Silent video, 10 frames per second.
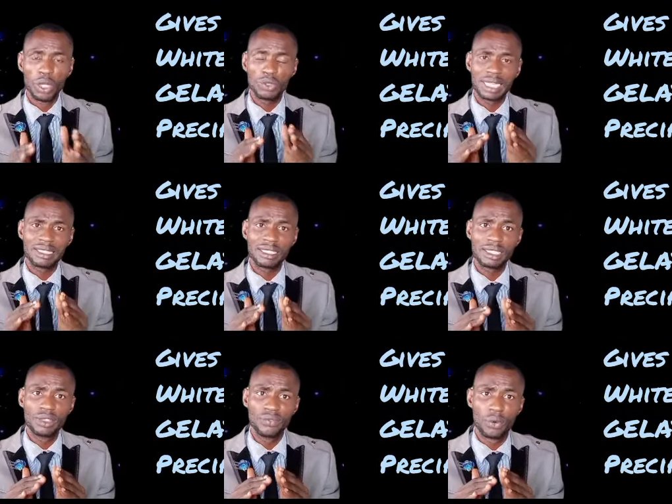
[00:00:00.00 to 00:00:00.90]
when you are
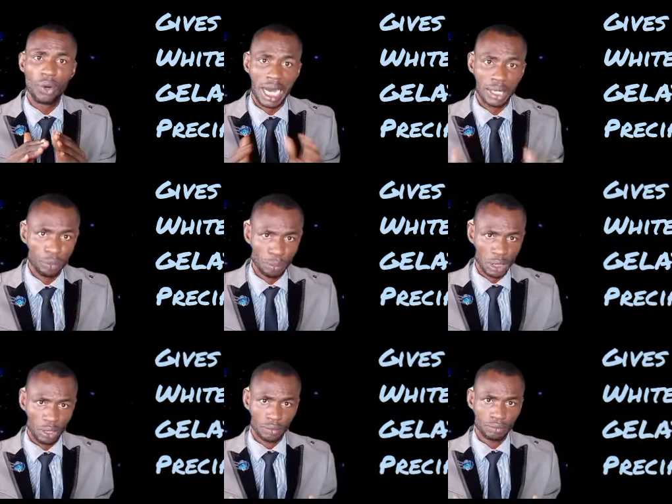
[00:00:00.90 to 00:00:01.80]
testing for
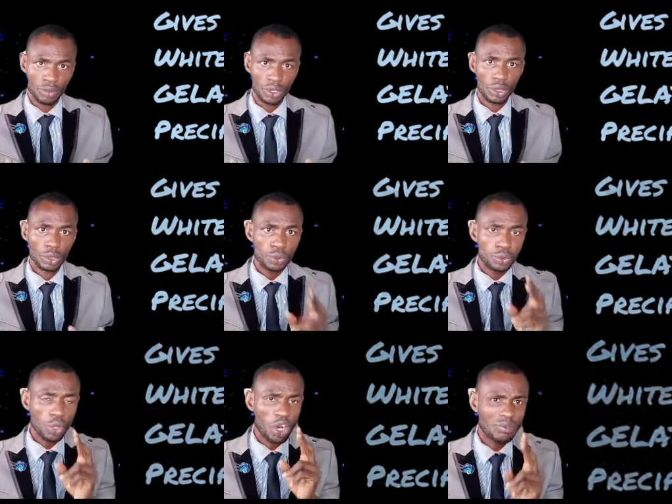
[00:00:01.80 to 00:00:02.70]
aluminium,
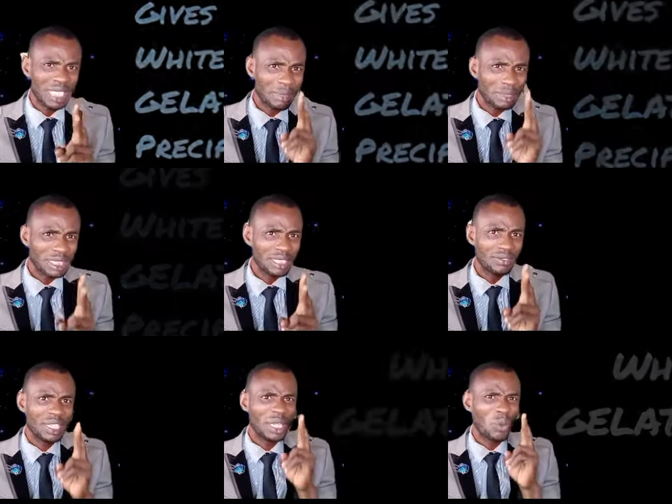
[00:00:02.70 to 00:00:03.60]
2 of them
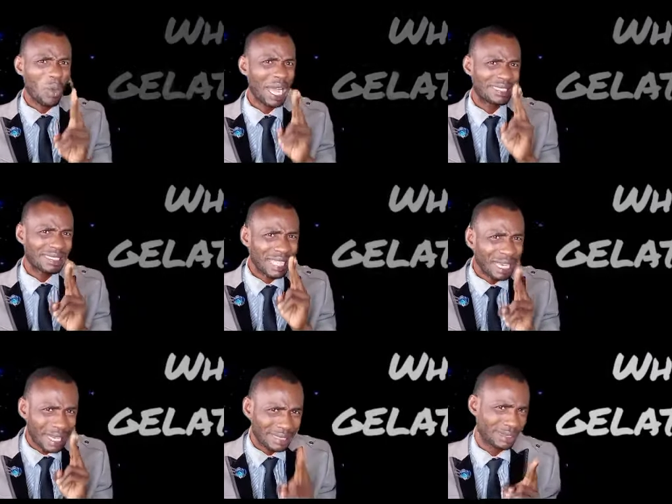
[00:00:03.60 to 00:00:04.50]
give a white
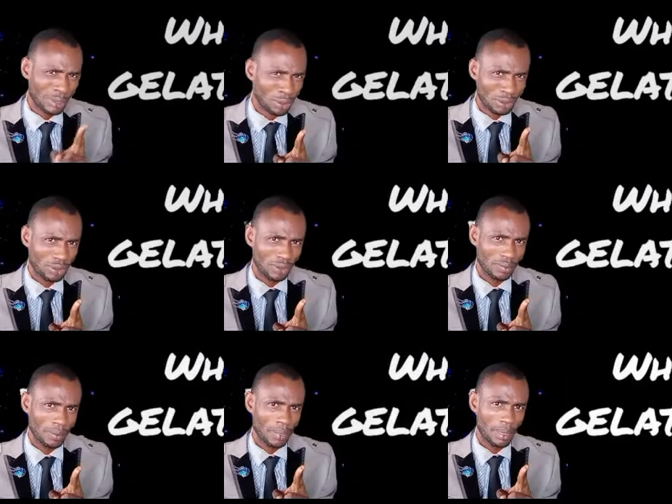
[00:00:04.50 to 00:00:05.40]
gelatinous.
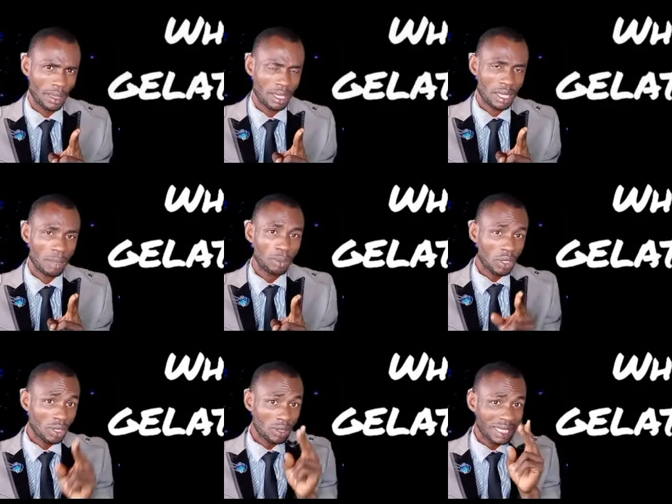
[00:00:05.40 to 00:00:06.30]

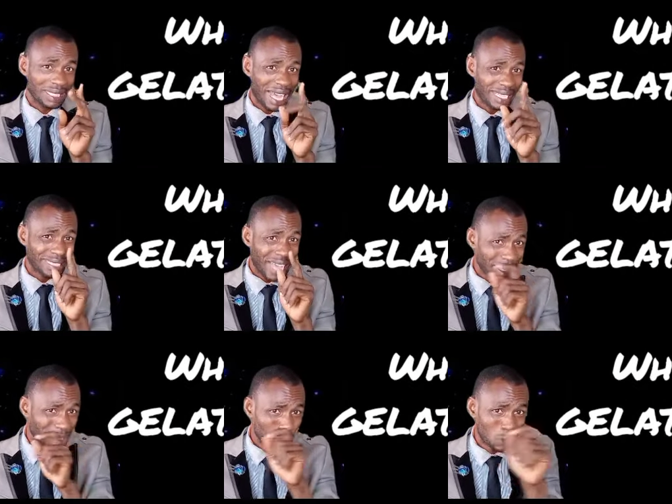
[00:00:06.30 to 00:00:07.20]
Because
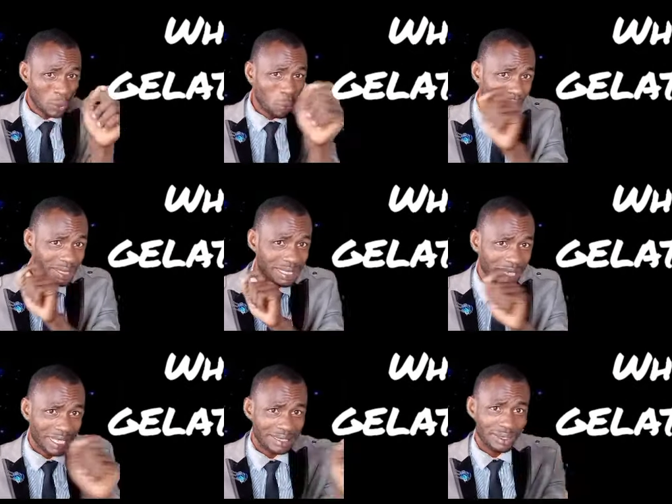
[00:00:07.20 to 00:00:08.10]
the word
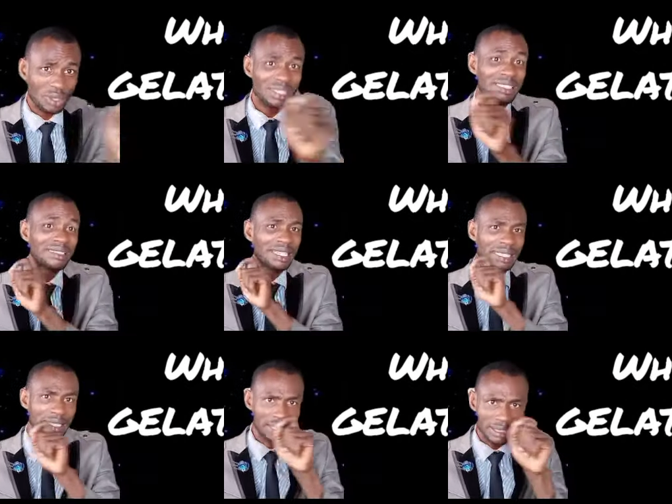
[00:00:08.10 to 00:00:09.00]
gelatinous is a
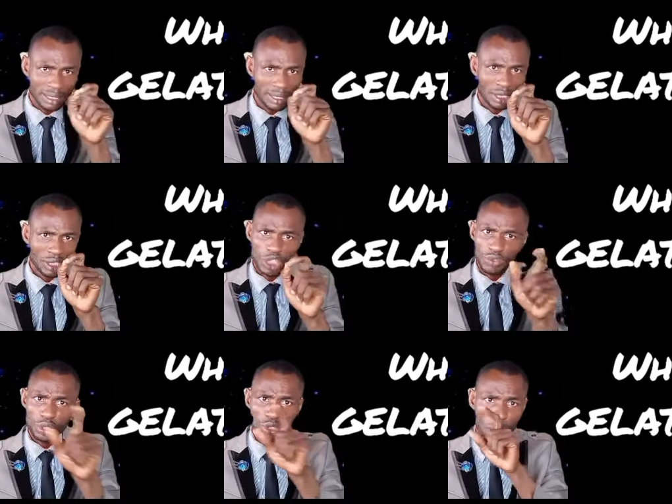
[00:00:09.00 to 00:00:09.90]
key. If you
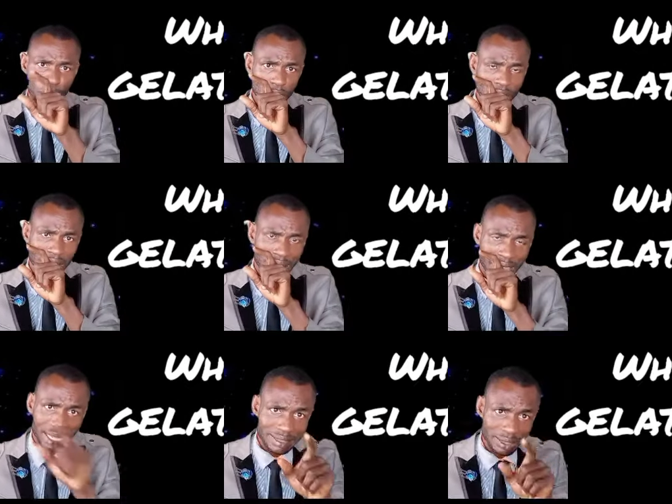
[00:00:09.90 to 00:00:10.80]
do not put the
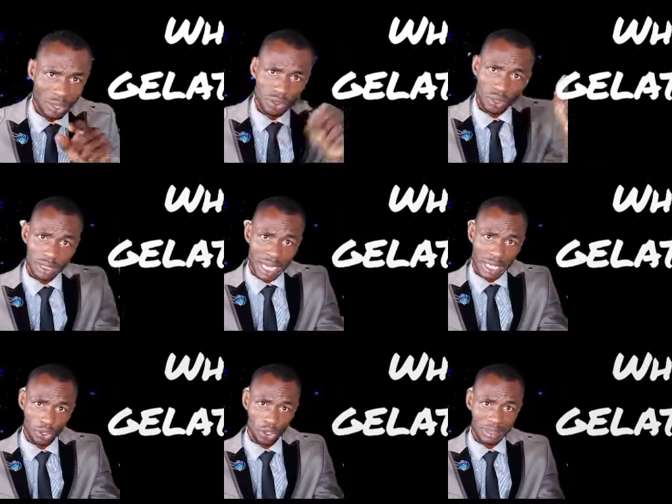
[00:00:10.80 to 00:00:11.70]
gelatinous under
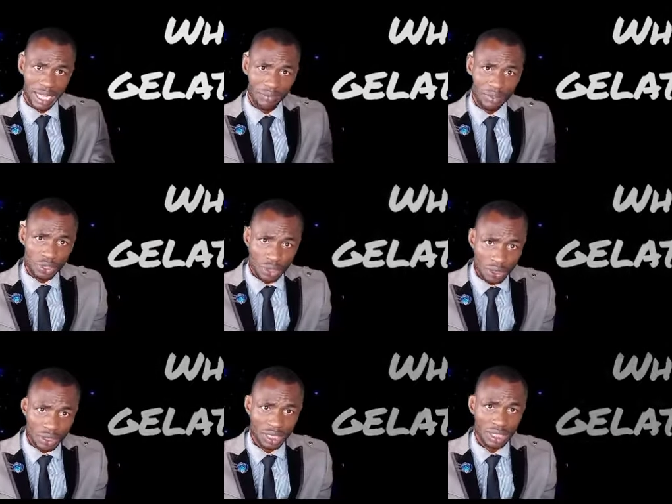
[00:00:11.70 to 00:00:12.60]
your observation,